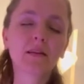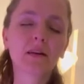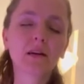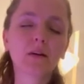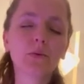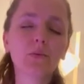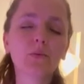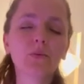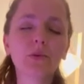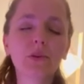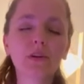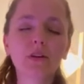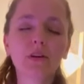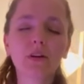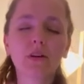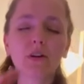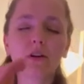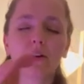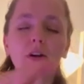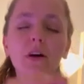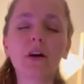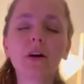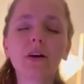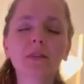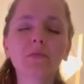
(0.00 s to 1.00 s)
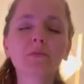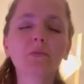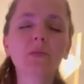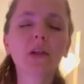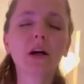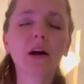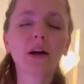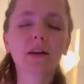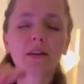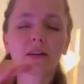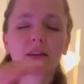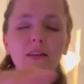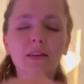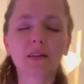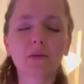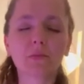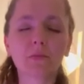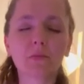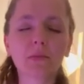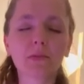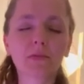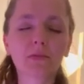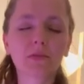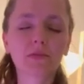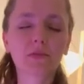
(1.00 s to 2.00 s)
We are unblocking
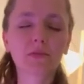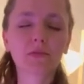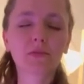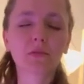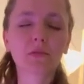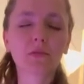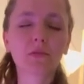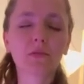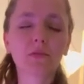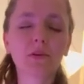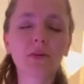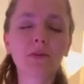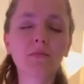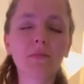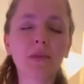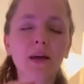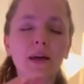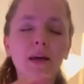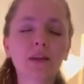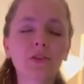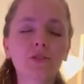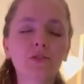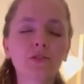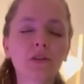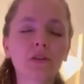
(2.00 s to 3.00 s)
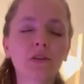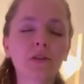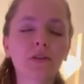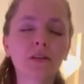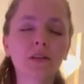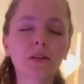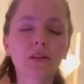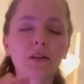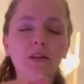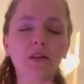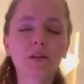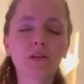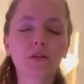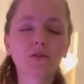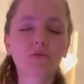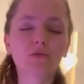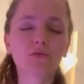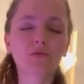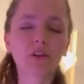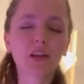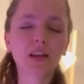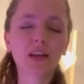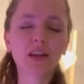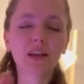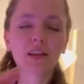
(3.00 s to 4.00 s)
them. So imagine like
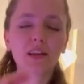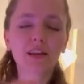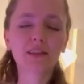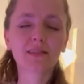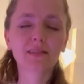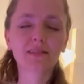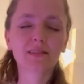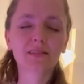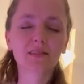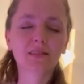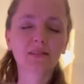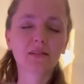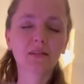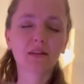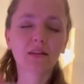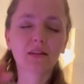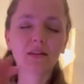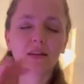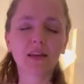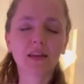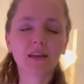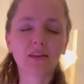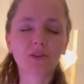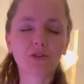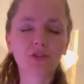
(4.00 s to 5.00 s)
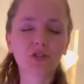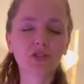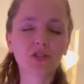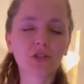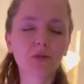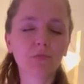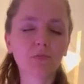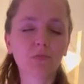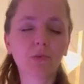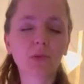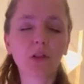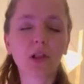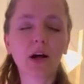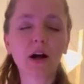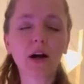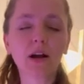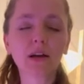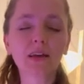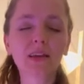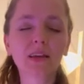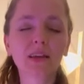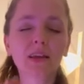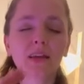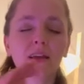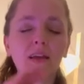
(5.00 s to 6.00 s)
gray stuck energy
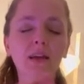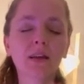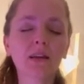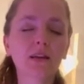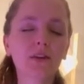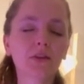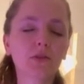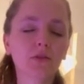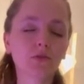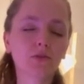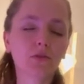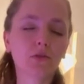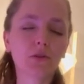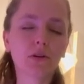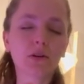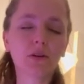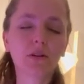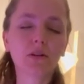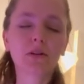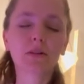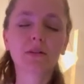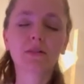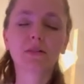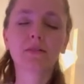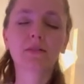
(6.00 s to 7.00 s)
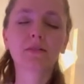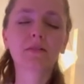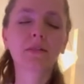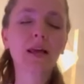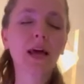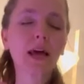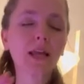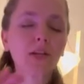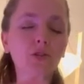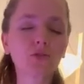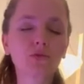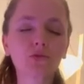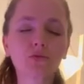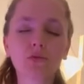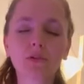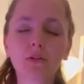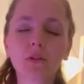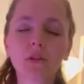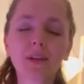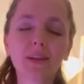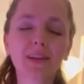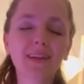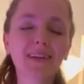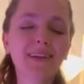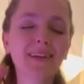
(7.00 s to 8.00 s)
blocking your
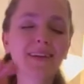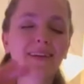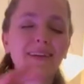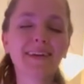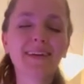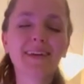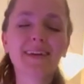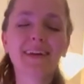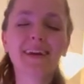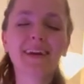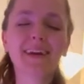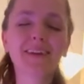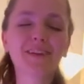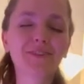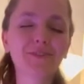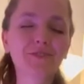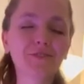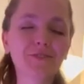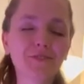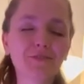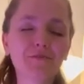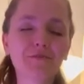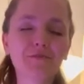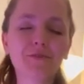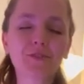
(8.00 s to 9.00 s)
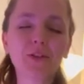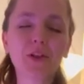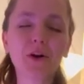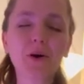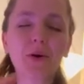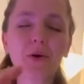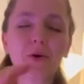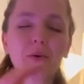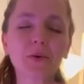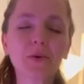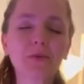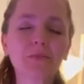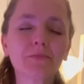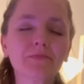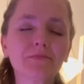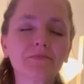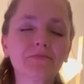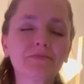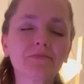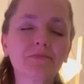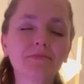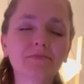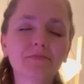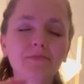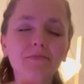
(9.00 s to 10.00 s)
natural energy flow
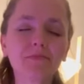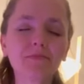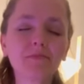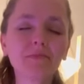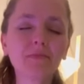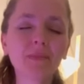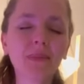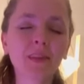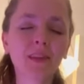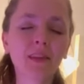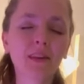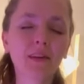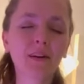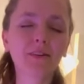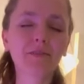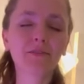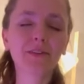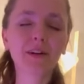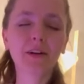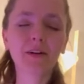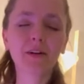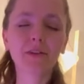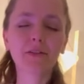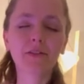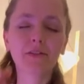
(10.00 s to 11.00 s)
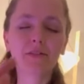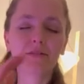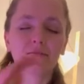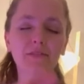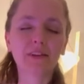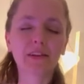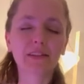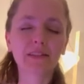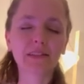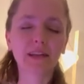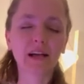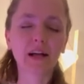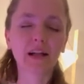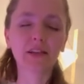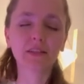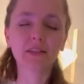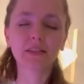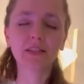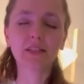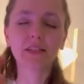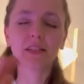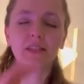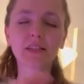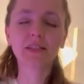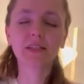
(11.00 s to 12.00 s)
of health and
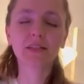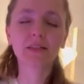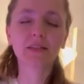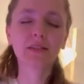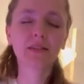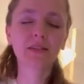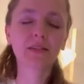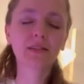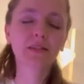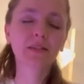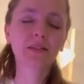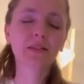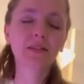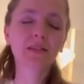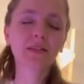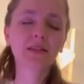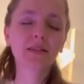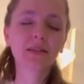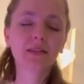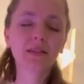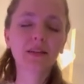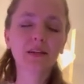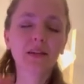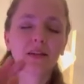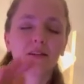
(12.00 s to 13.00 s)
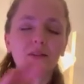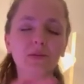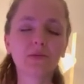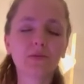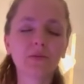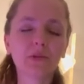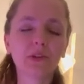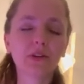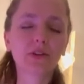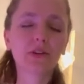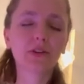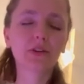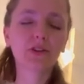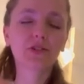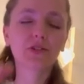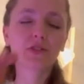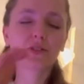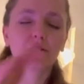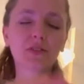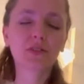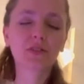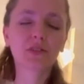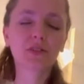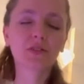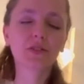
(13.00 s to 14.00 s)
vitality. And we are
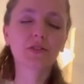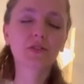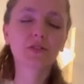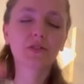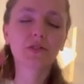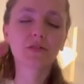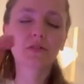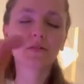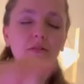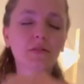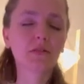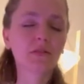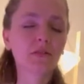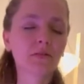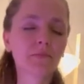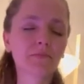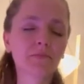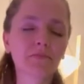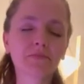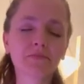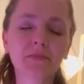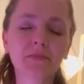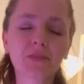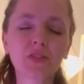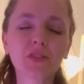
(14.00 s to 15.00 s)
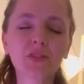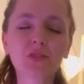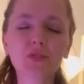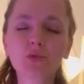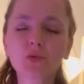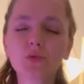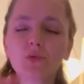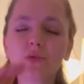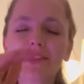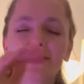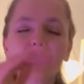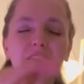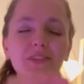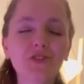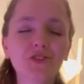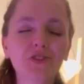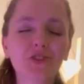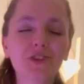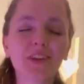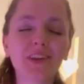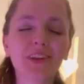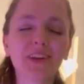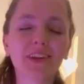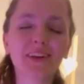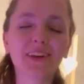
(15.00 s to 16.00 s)
just um,
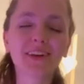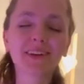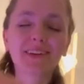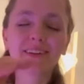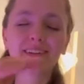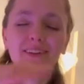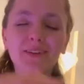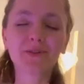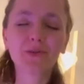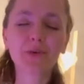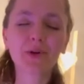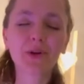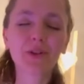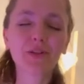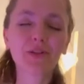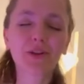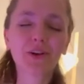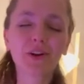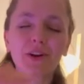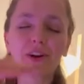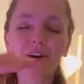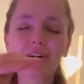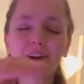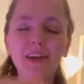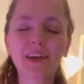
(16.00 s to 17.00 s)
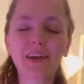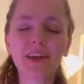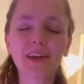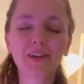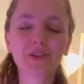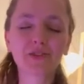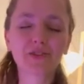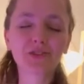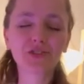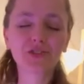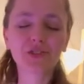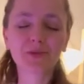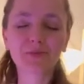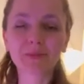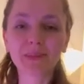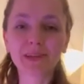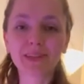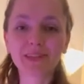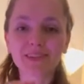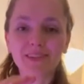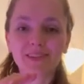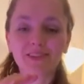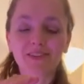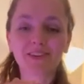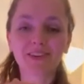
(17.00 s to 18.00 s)
squeegeeing with our energy
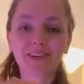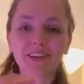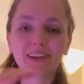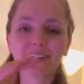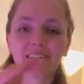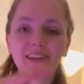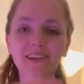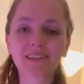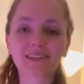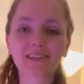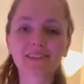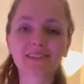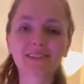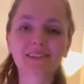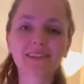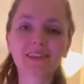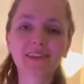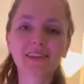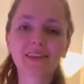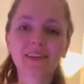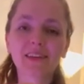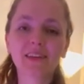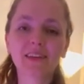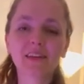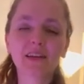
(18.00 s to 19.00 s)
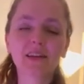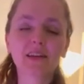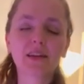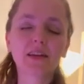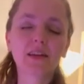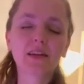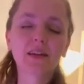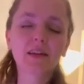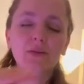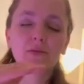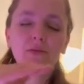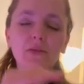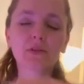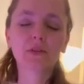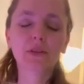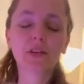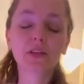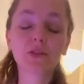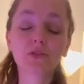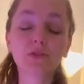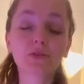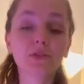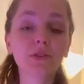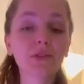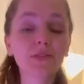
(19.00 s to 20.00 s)
mitts on our hands.
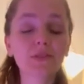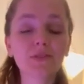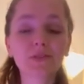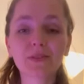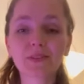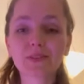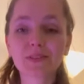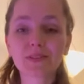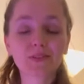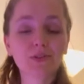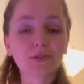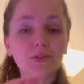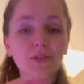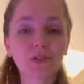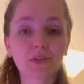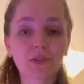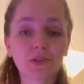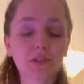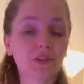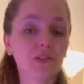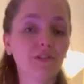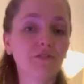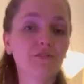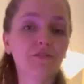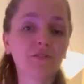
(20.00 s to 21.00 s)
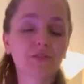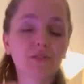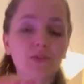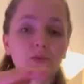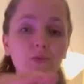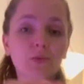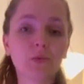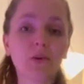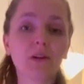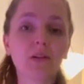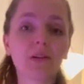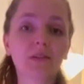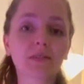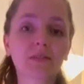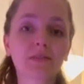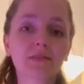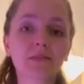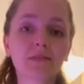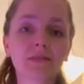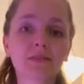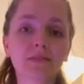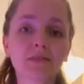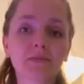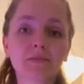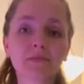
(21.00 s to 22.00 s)
And you could do this to yourself as well.
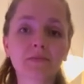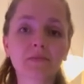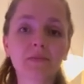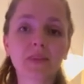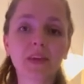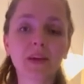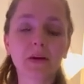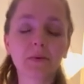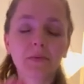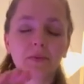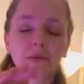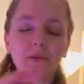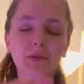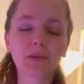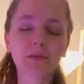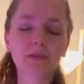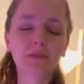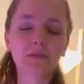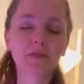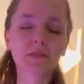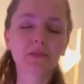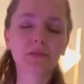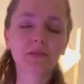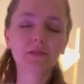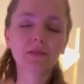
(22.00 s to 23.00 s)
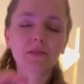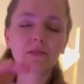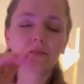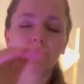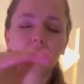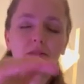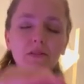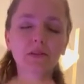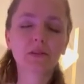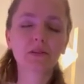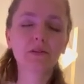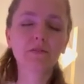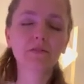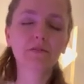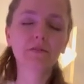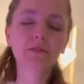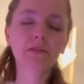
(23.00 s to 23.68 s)
Yeah, you could do this to yourself.